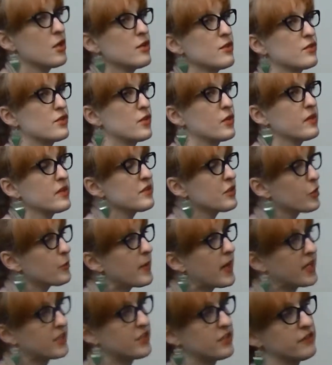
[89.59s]
so let's go
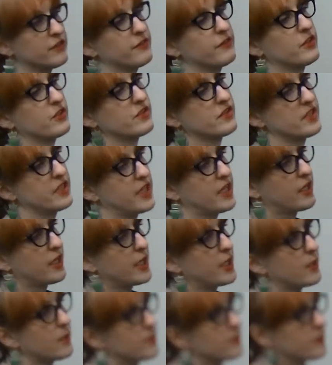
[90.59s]
back to your first
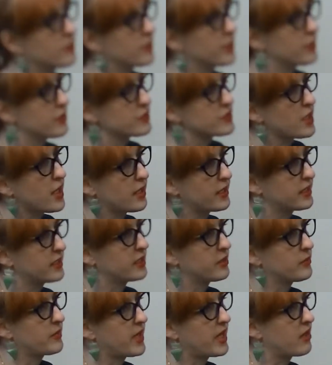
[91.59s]
scenario when you're
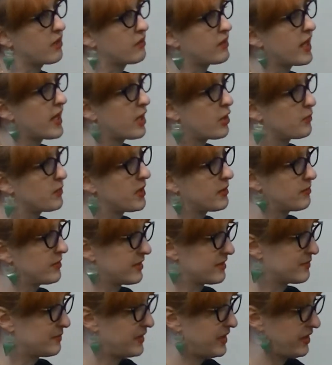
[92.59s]
talking about how
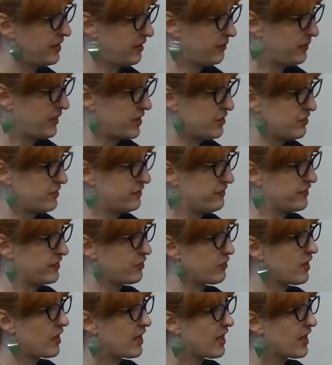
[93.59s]
public speaking makes you feel